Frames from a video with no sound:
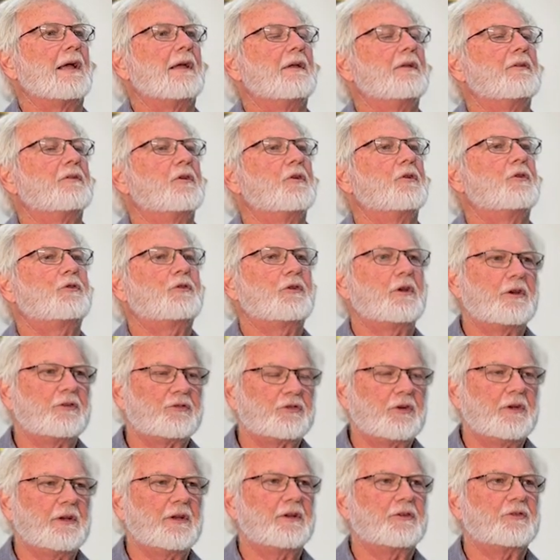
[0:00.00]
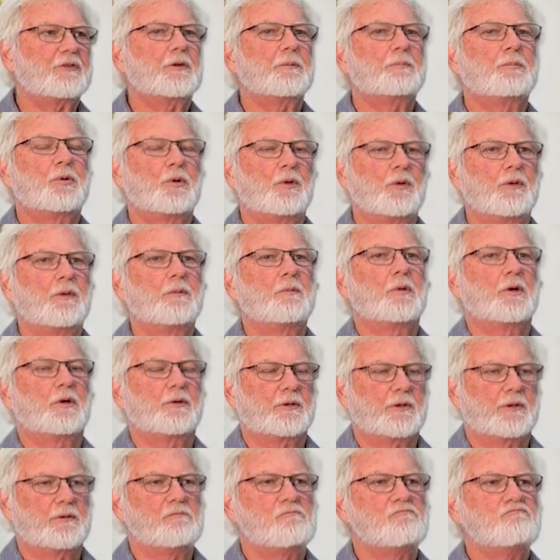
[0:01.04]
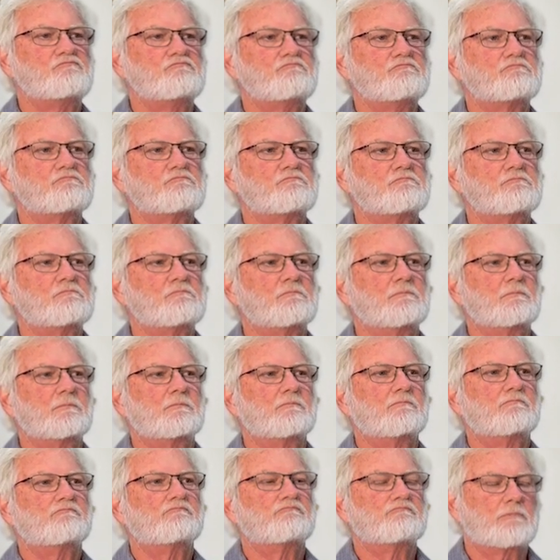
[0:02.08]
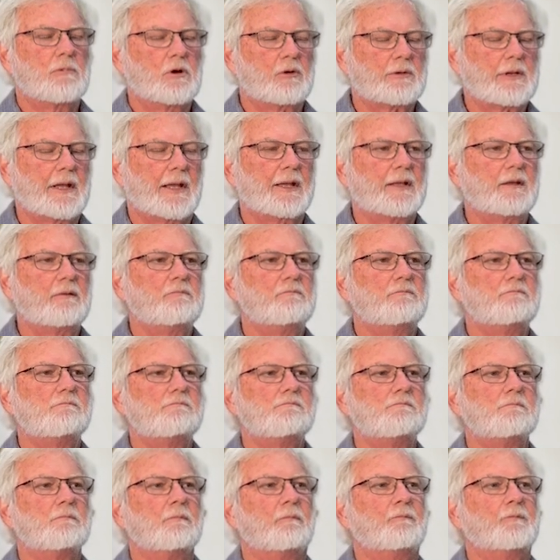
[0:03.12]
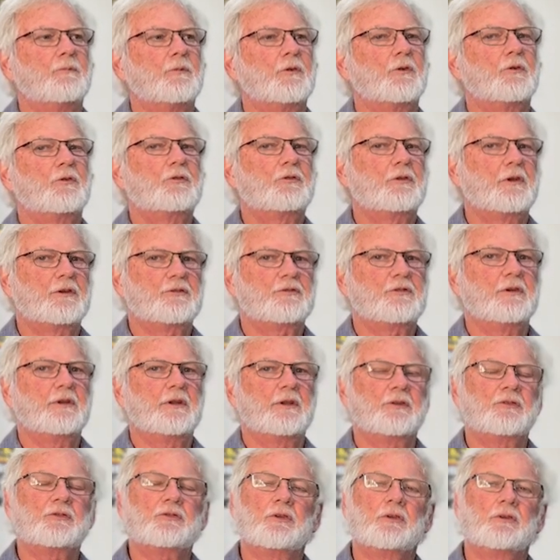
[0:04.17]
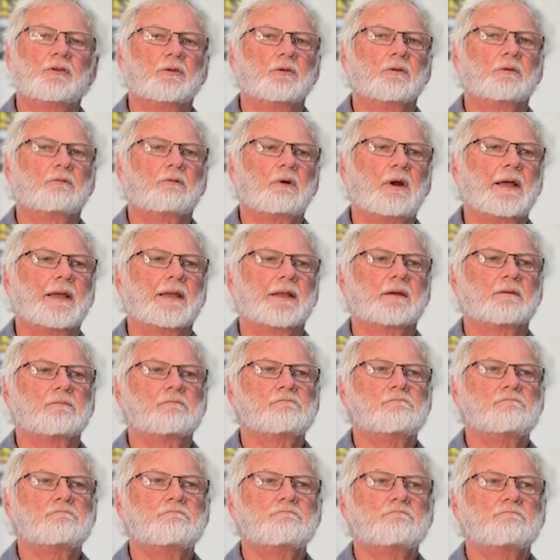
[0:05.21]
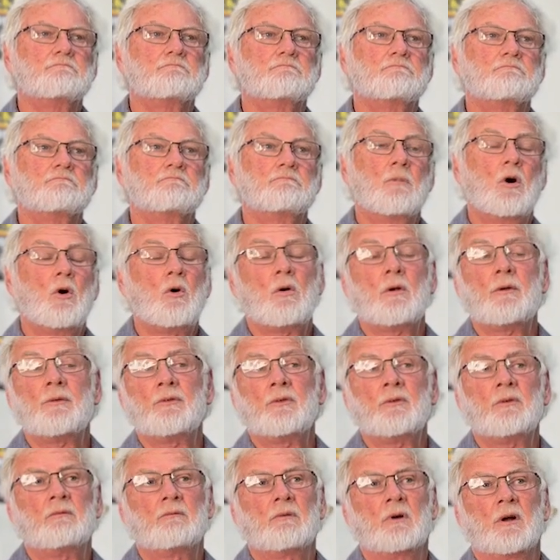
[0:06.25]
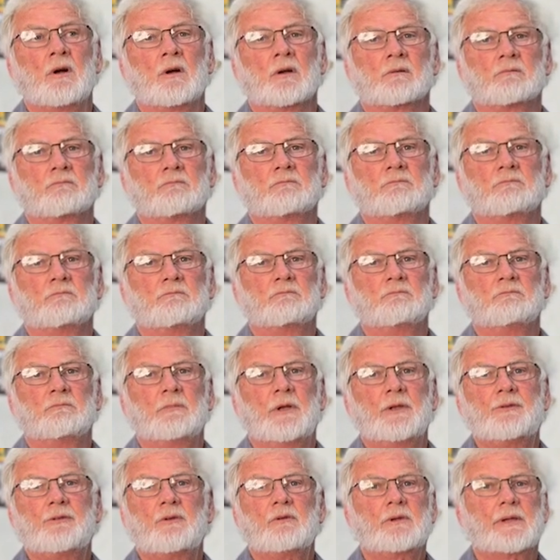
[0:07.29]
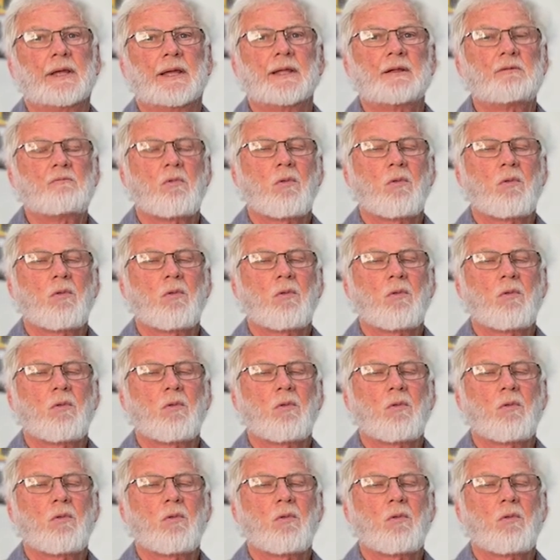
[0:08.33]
the decision is to pull the motor, okay? The decision is to do it right or do it wrong. It's okay.